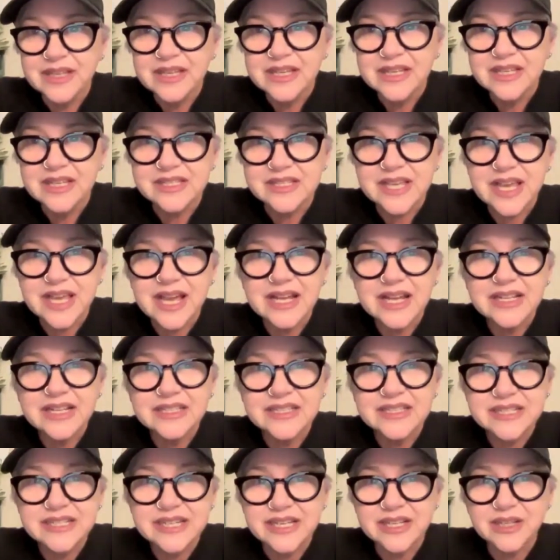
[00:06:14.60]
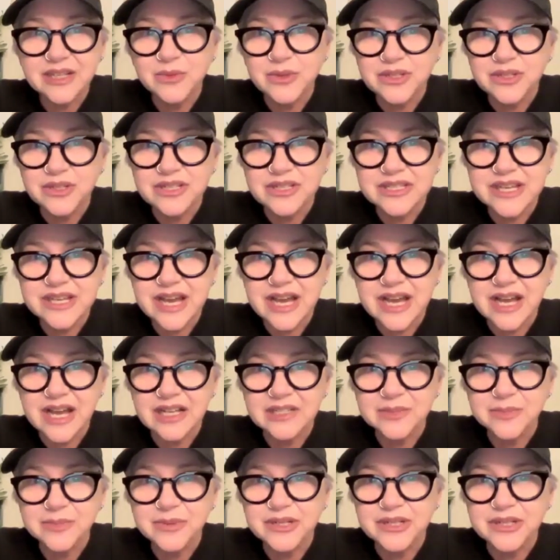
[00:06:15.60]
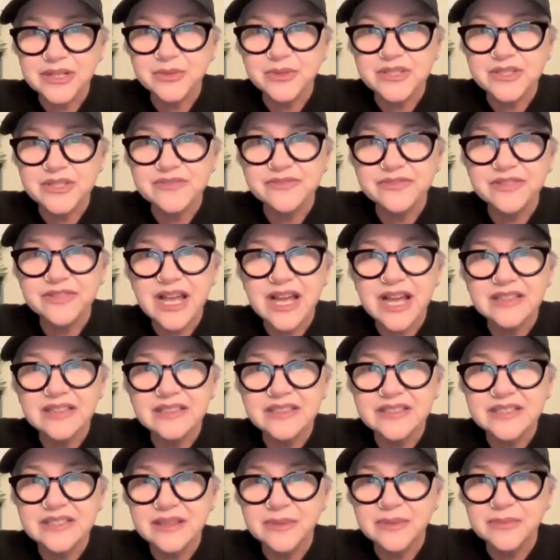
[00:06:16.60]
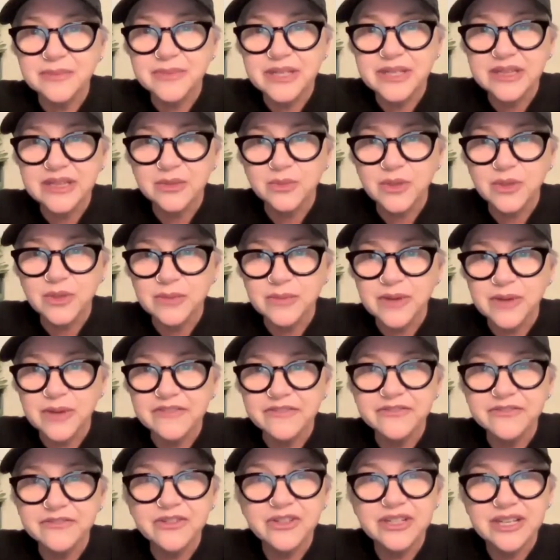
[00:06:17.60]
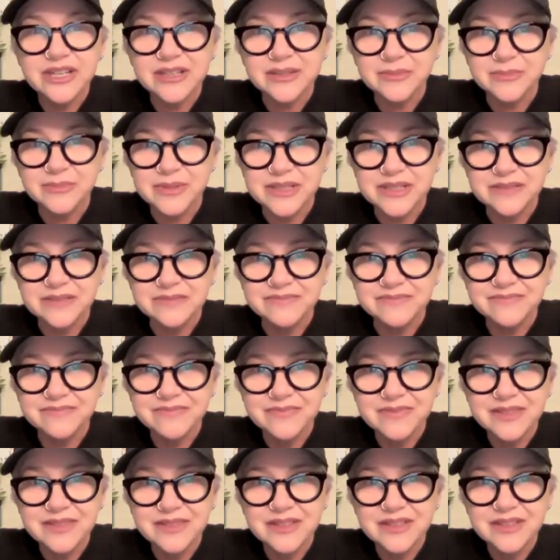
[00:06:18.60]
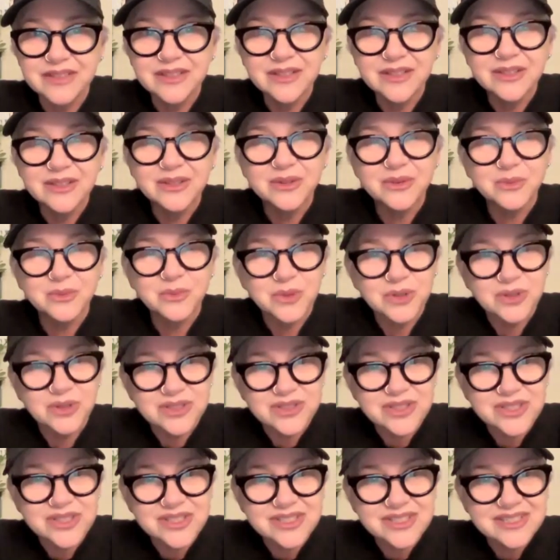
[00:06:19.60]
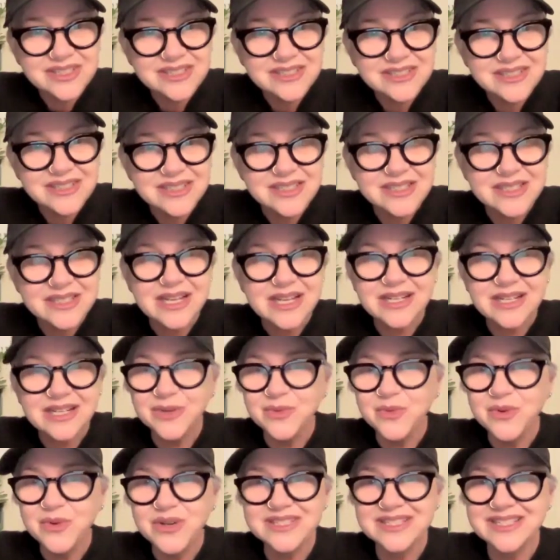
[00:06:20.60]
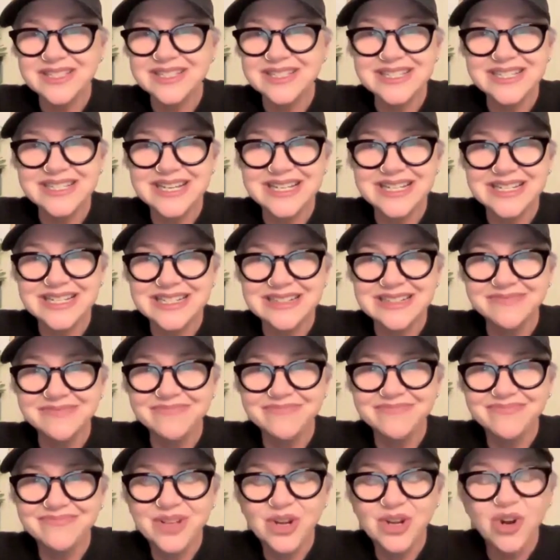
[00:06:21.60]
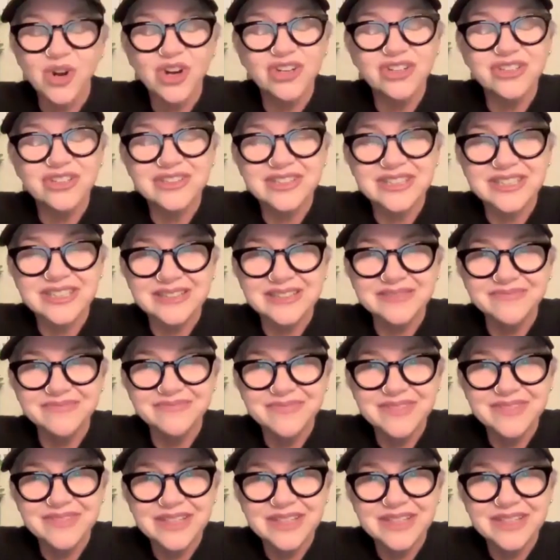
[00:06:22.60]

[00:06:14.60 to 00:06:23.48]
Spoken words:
His head and tail were intact, but he was flattened in the middle where my foot had been. The worst is that he wasn't dead. Hardly.